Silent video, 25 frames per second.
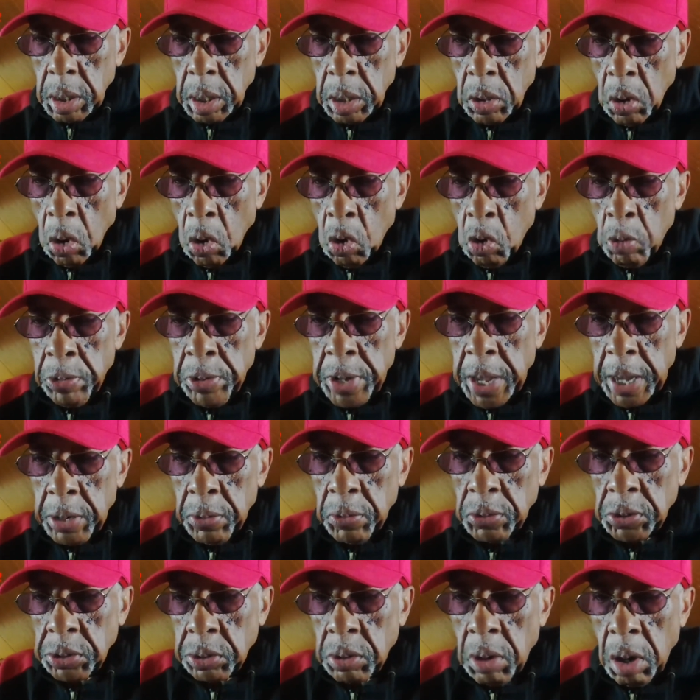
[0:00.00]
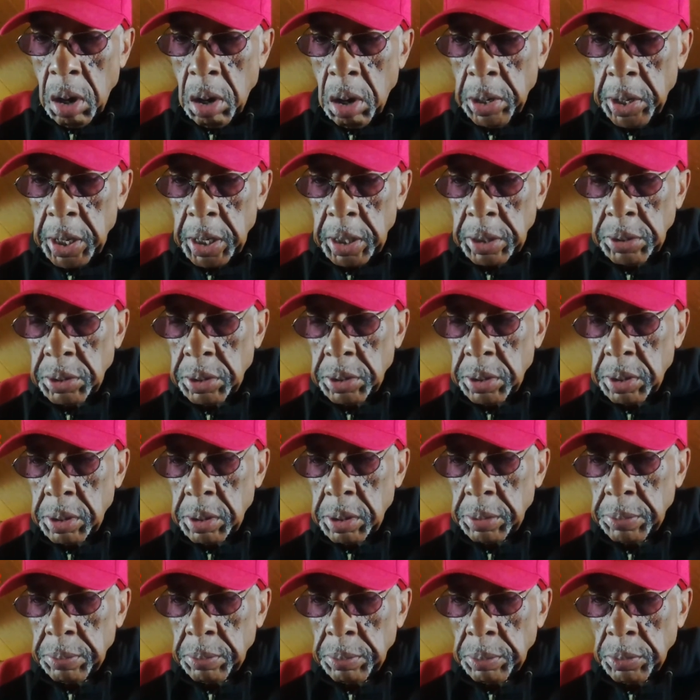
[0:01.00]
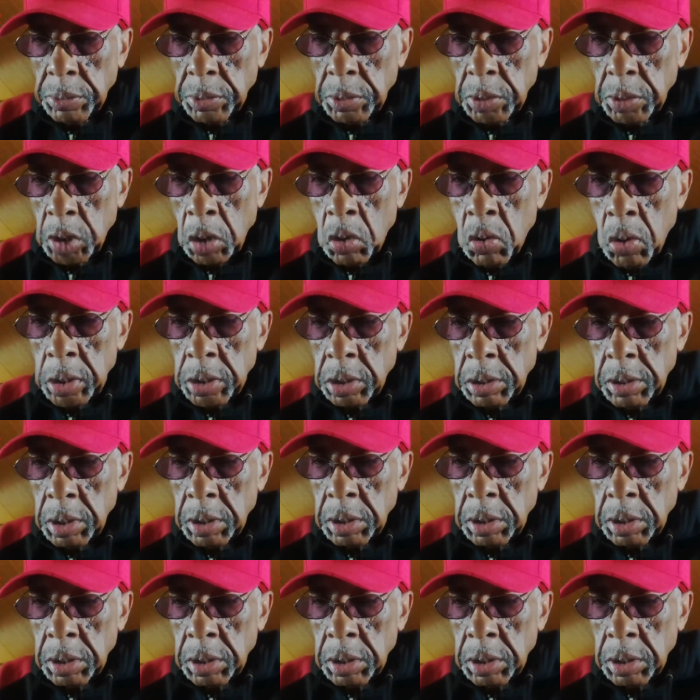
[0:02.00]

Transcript: The whole planet was called Asia, according